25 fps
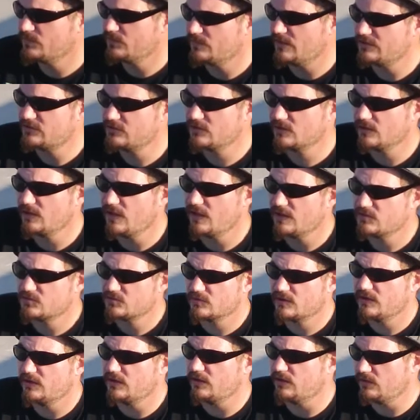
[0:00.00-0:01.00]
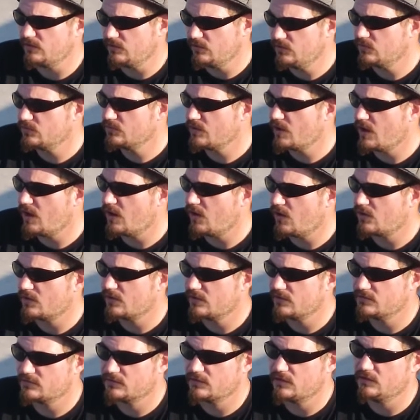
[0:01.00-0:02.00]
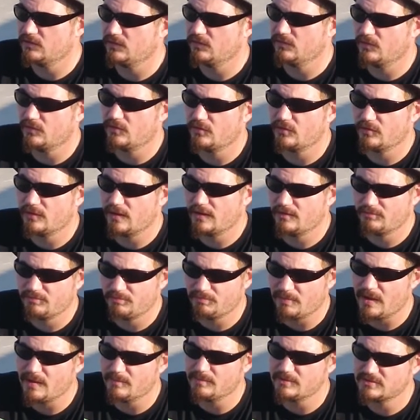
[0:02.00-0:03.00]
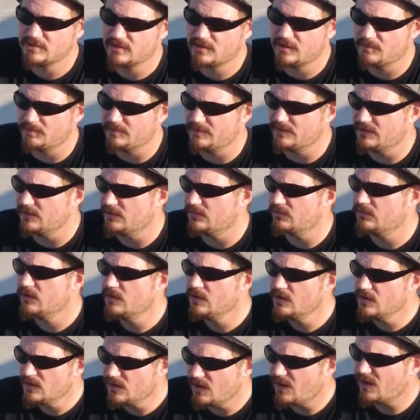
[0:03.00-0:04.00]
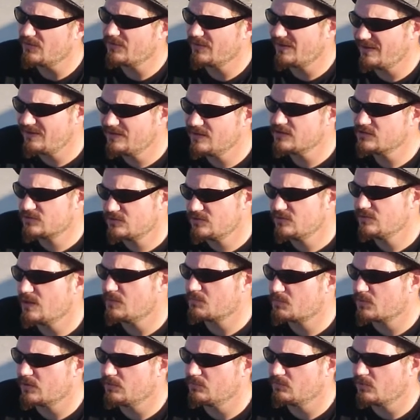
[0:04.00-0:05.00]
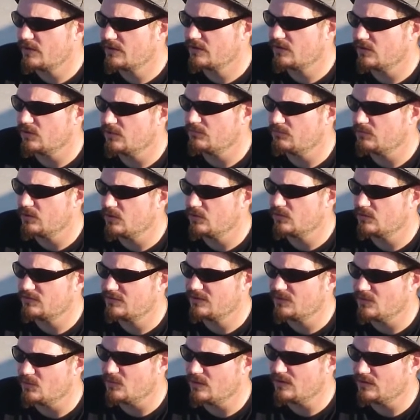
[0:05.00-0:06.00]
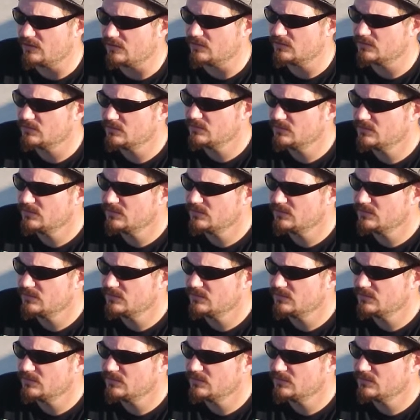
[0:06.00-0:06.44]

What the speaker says: That took a lot of training. You don't know how hard it is to get to learn to have bob his head up and down. Although he does do that pretty regularly if you go to Tijuana.